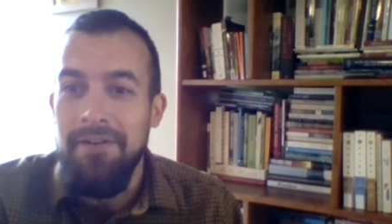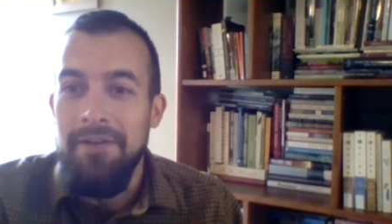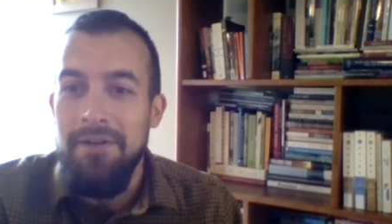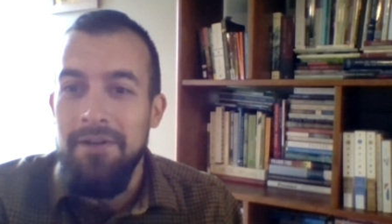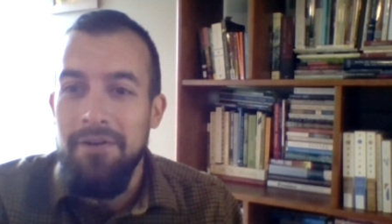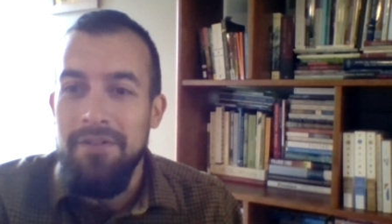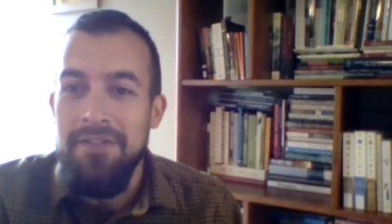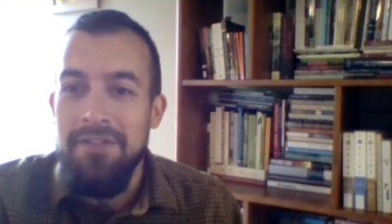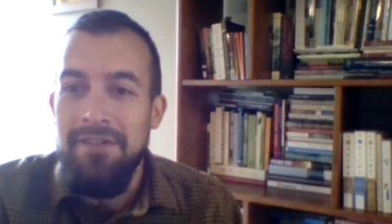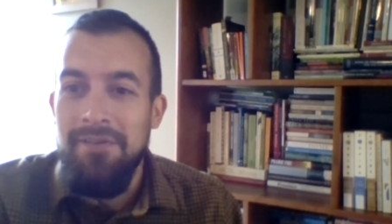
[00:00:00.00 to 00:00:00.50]

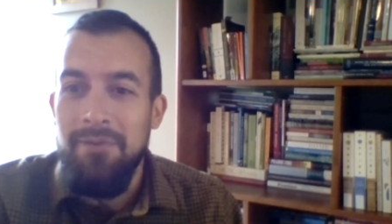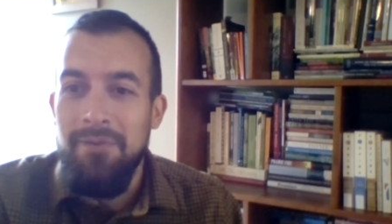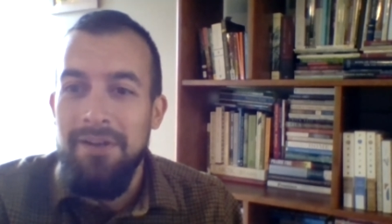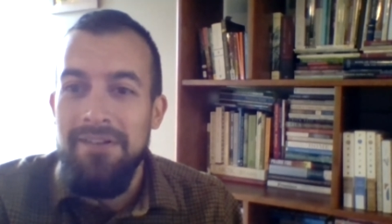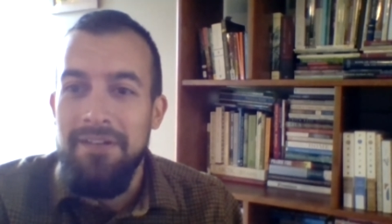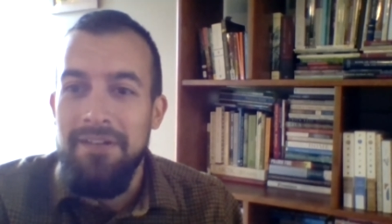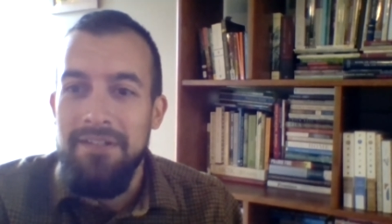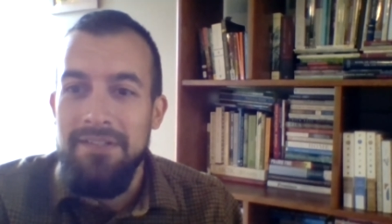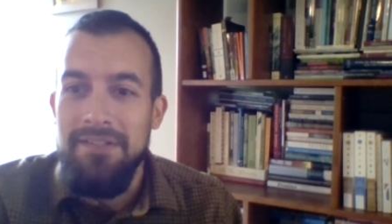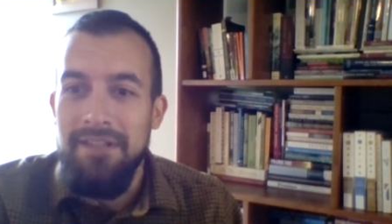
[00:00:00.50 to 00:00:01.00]
Your
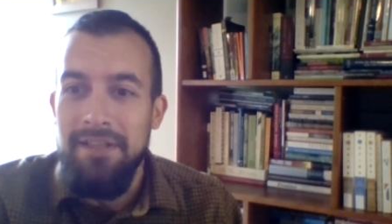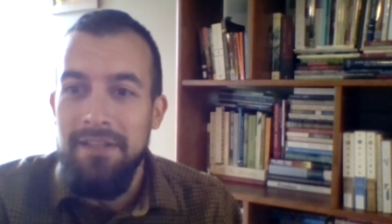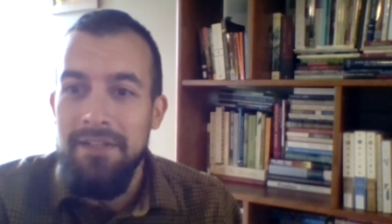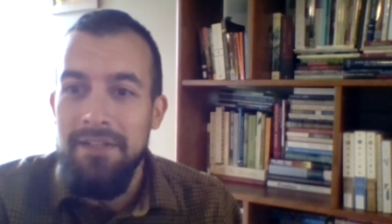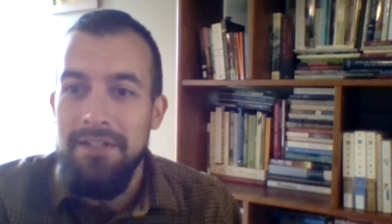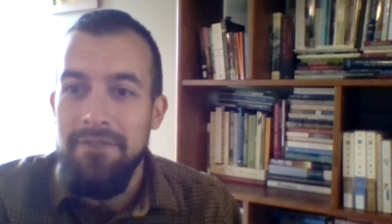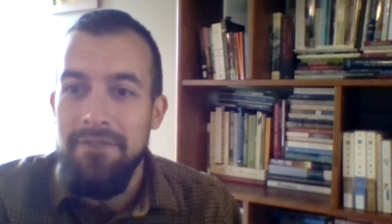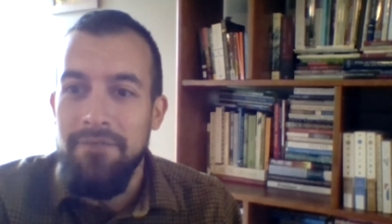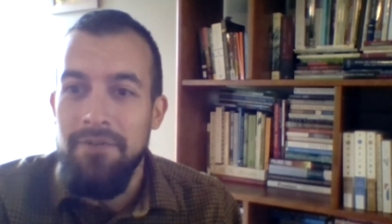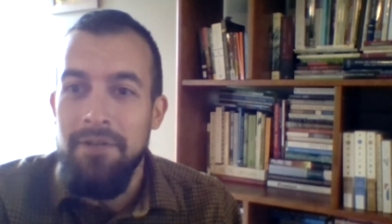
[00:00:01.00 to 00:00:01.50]
situation is slightly
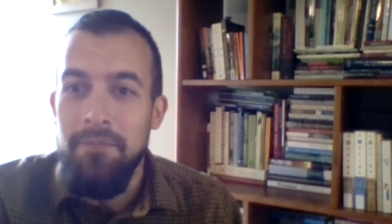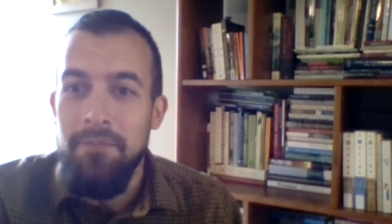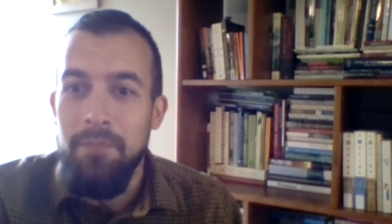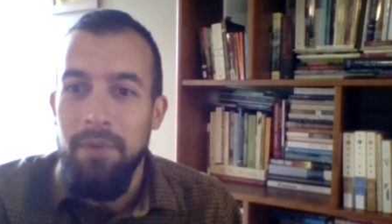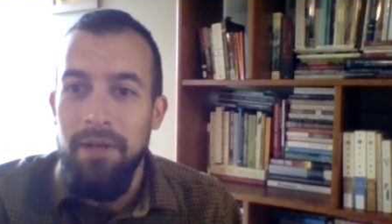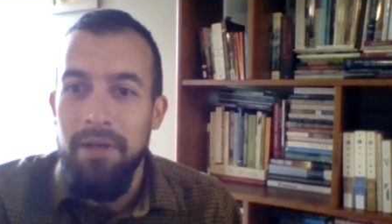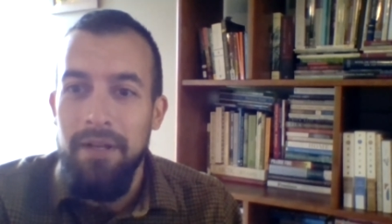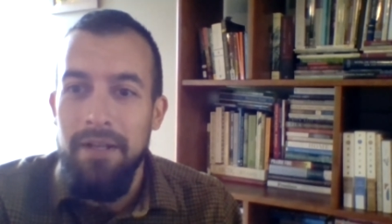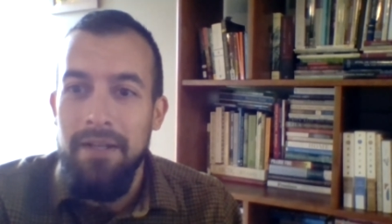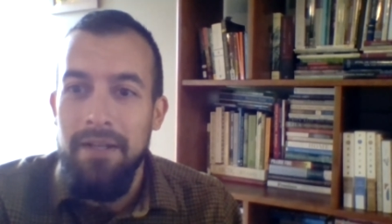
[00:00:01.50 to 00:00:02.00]
different,
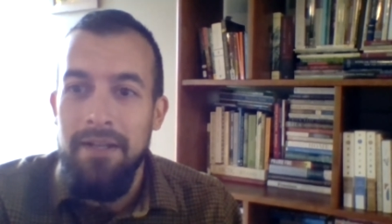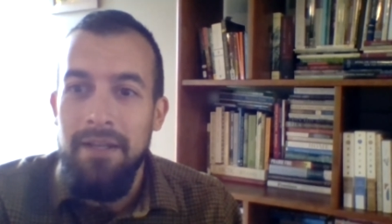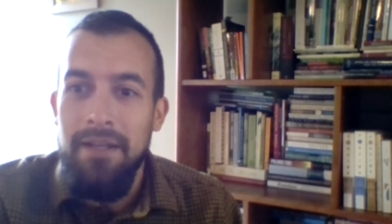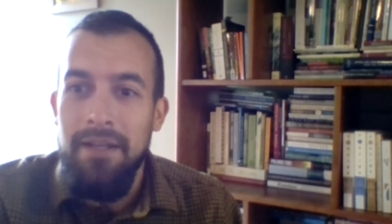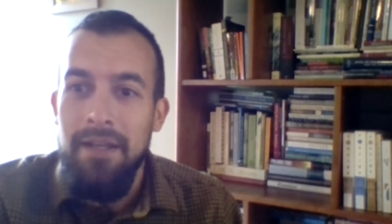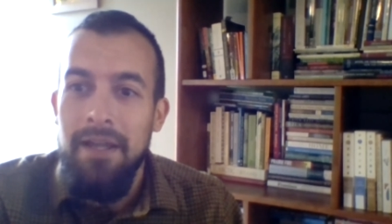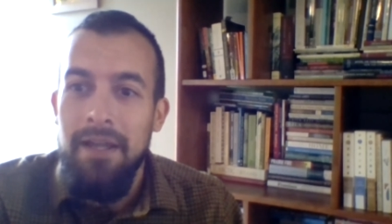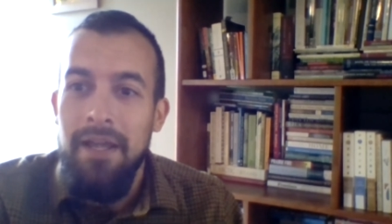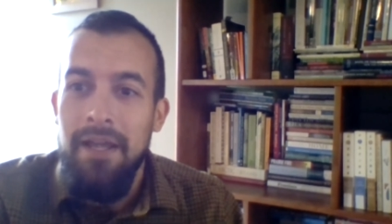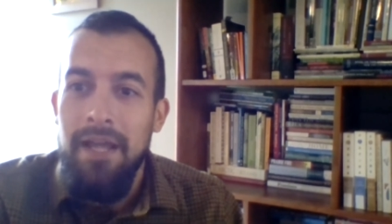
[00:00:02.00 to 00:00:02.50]
but
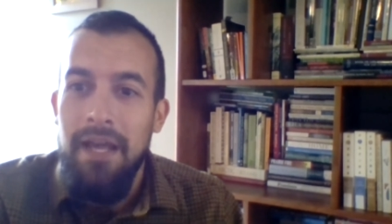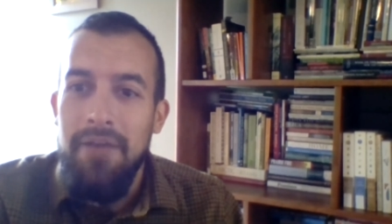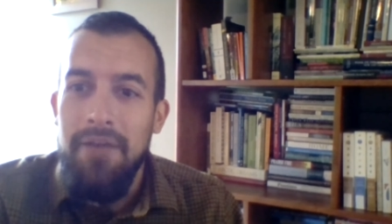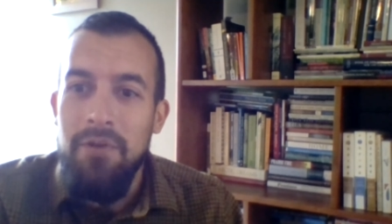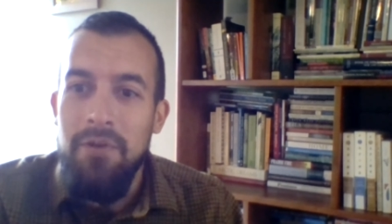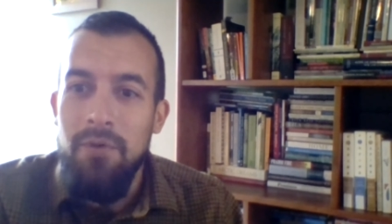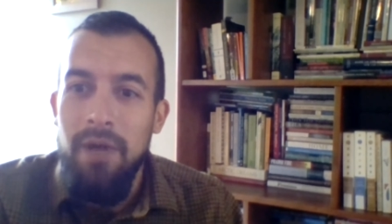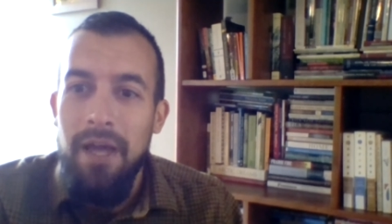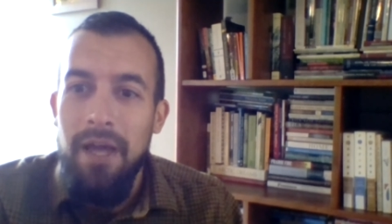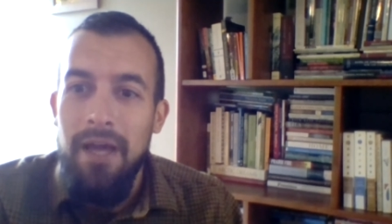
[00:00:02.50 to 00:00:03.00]
have
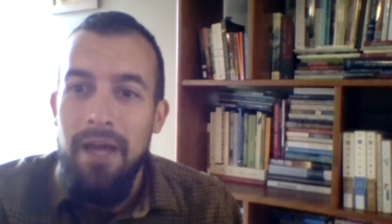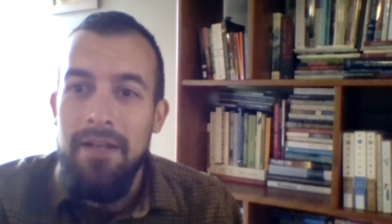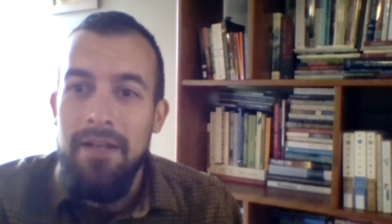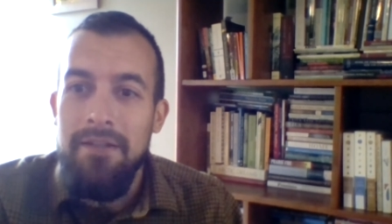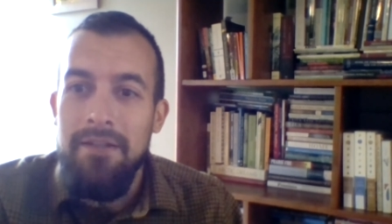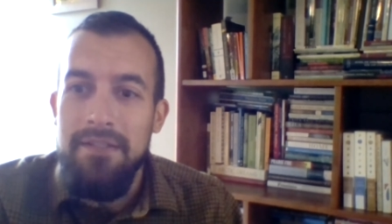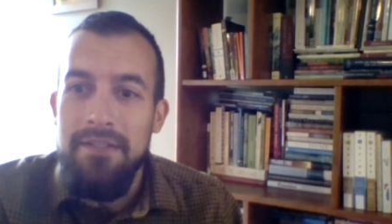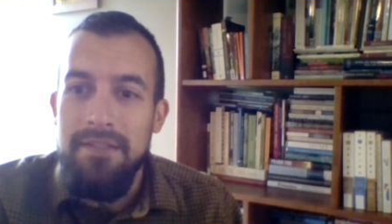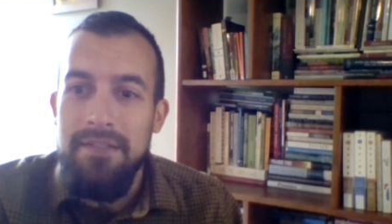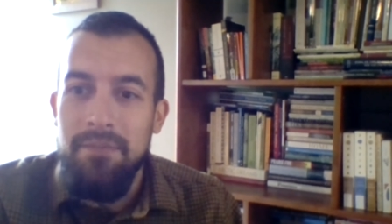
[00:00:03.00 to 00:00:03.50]
you
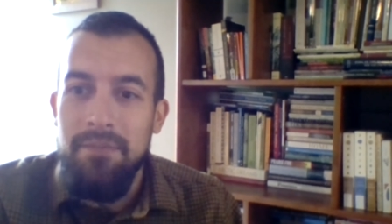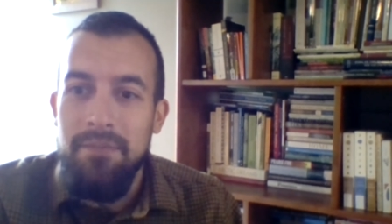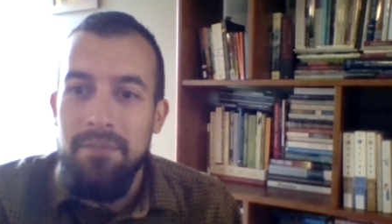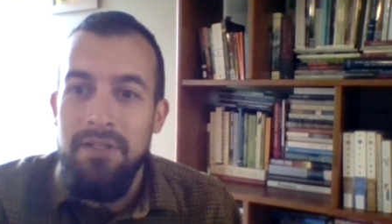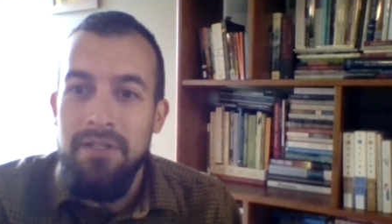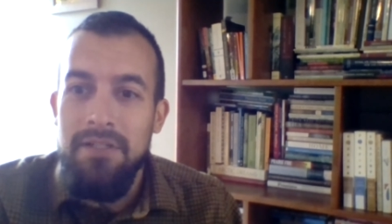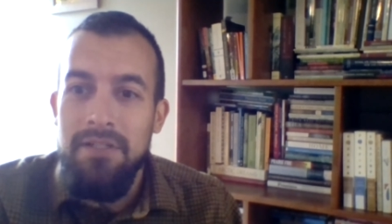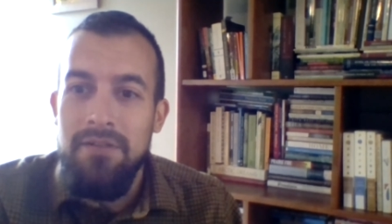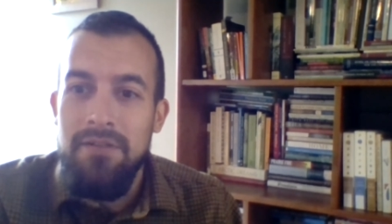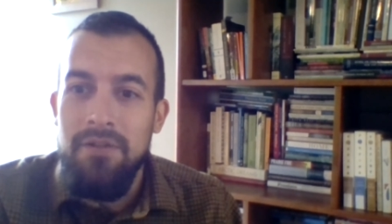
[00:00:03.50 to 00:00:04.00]
had similar
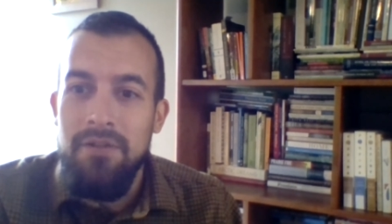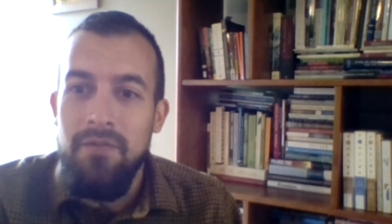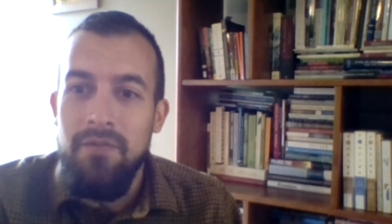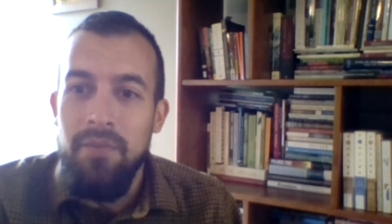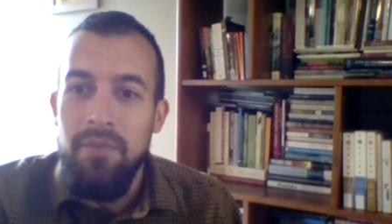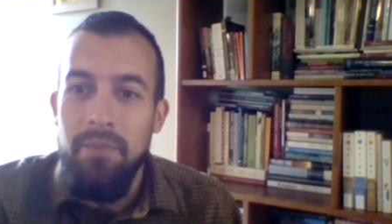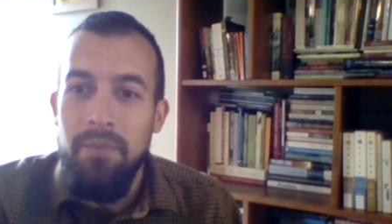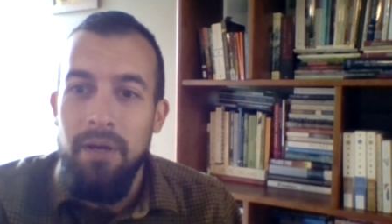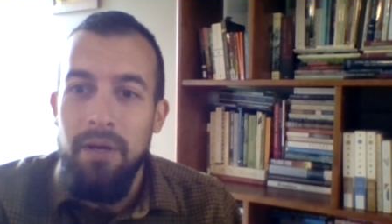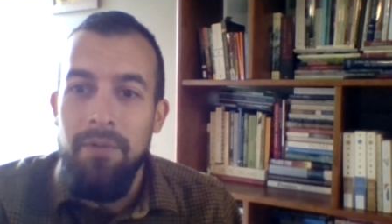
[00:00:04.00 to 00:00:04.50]
concerns from
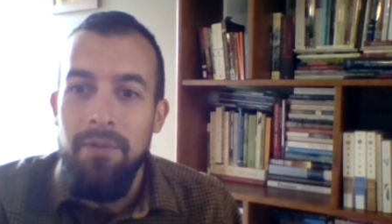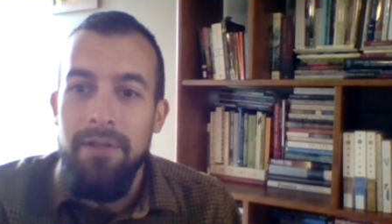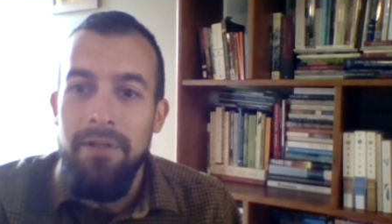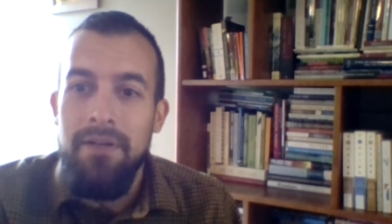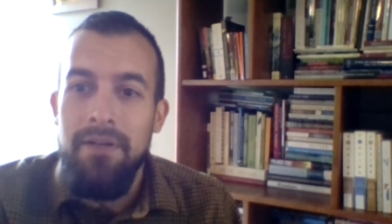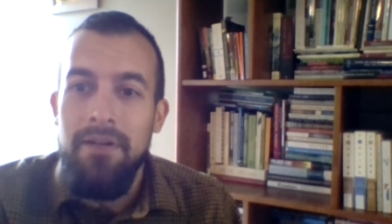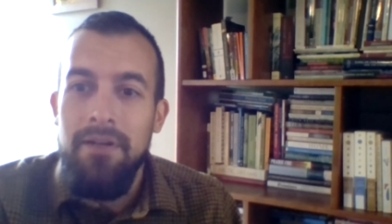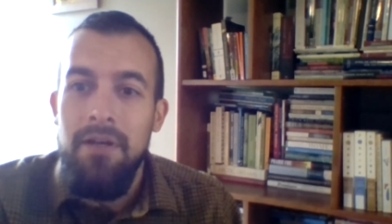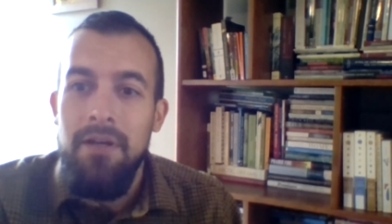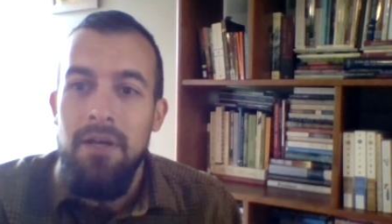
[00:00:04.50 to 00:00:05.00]
the public,